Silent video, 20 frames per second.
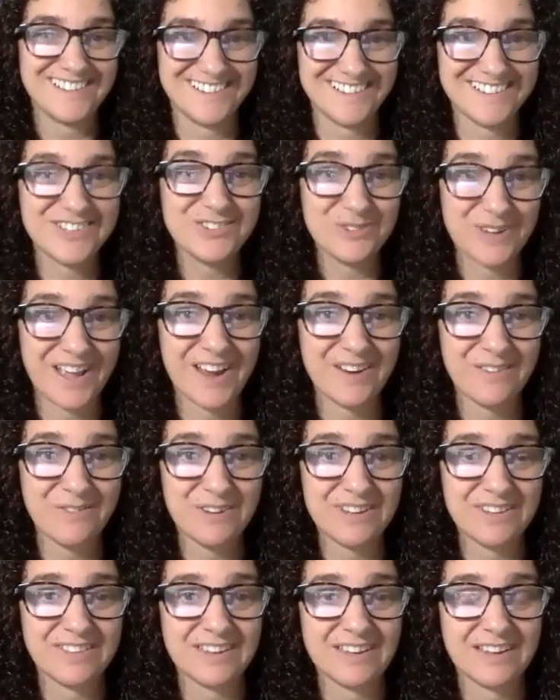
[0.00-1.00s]
do
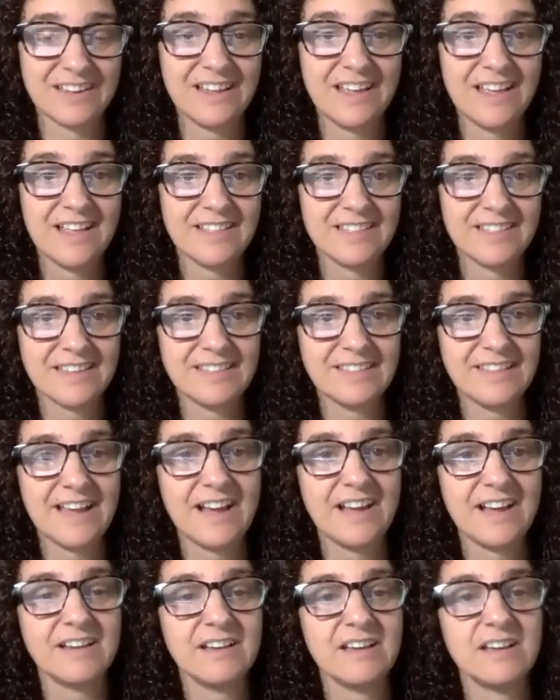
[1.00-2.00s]
everything, then
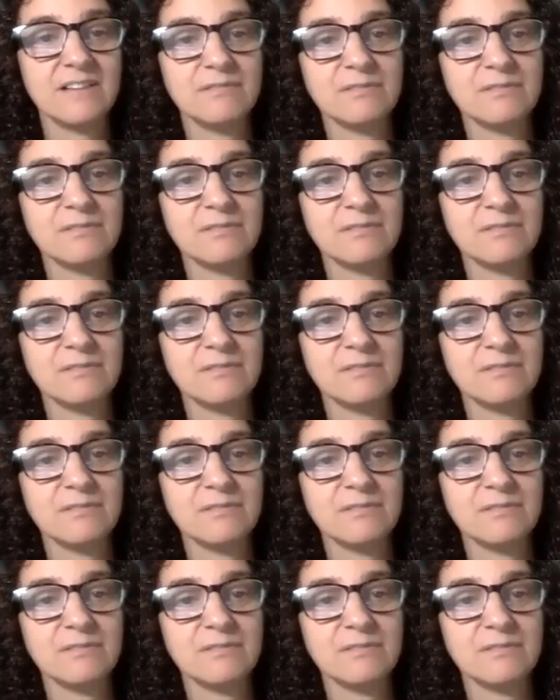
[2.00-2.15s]
that